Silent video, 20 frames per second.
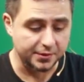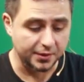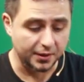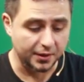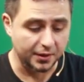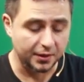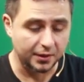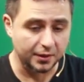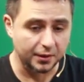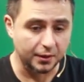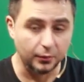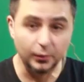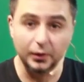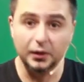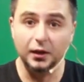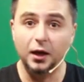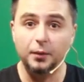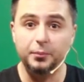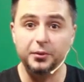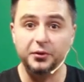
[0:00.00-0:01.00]

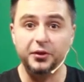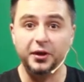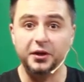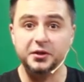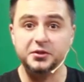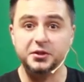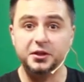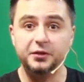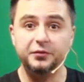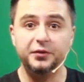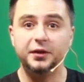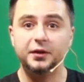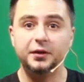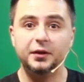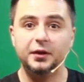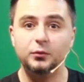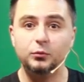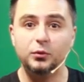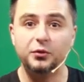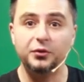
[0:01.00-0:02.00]
Happy Thanksgiving,
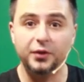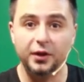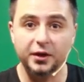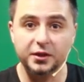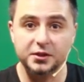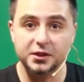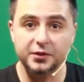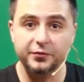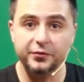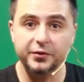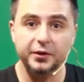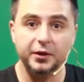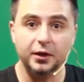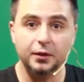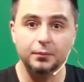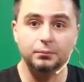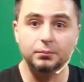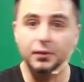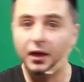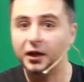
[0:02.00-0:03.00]
and with Thanksgiving
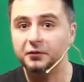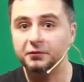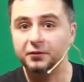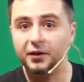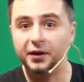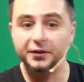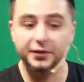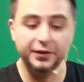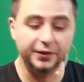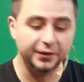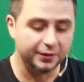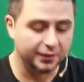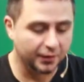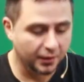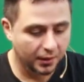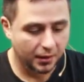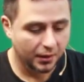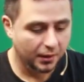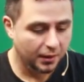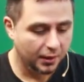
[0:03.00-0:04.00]
come Black Friday.
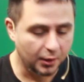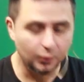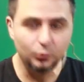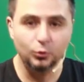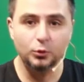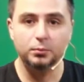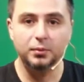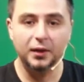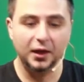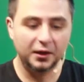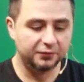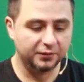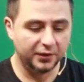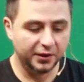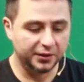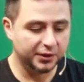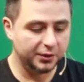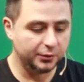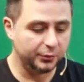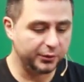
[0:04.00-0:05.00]
And with Black
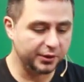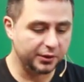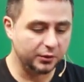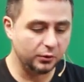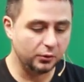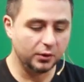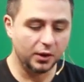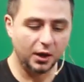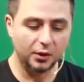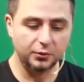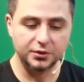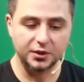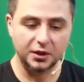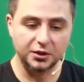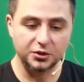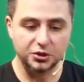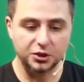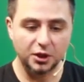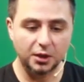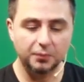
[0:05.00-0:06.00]
Friday, we go out
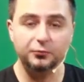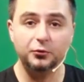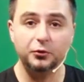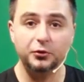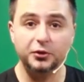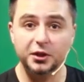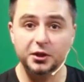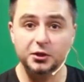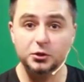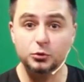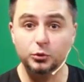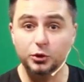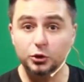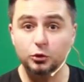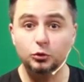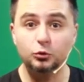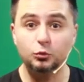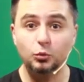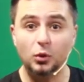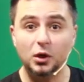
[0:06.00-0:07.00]
and shop for things we
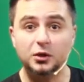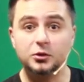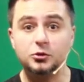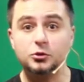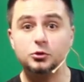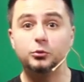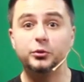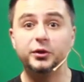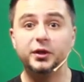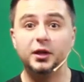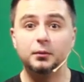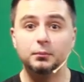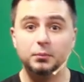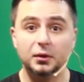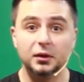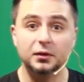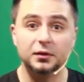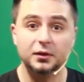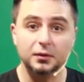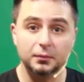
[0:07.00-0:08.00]
don't want so we can
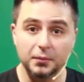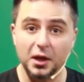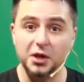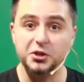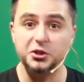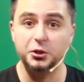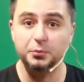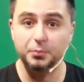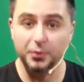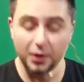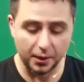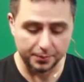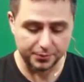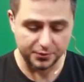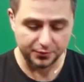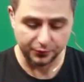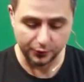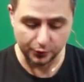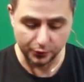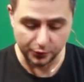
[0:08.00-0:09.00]
build magic props,
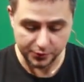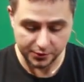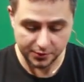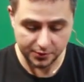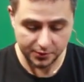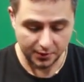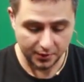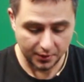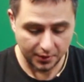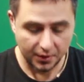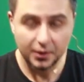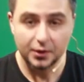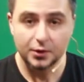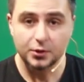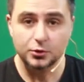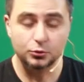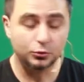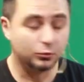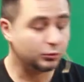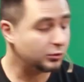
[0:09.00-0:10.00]
of course.
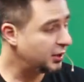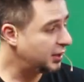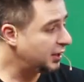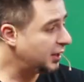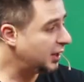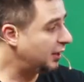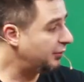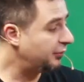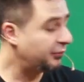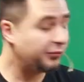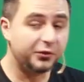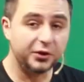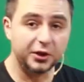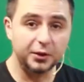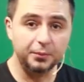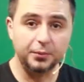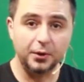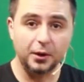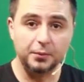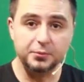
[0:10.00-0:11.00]
So today I have three
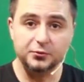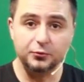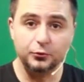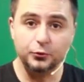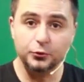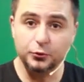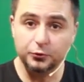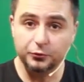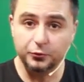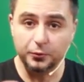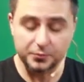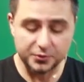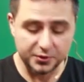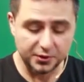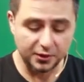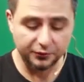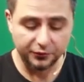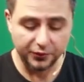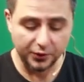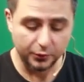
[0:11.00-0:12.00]
props for you from
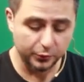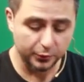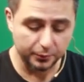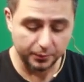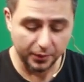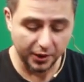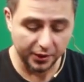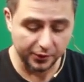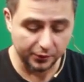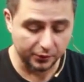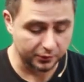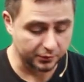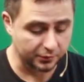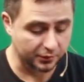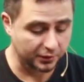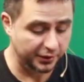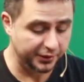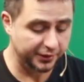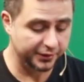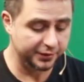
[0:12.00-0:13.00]
stuff that we buy on
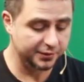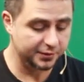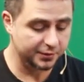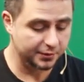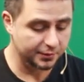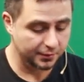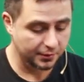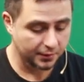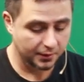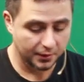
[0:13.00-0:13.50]
clearance.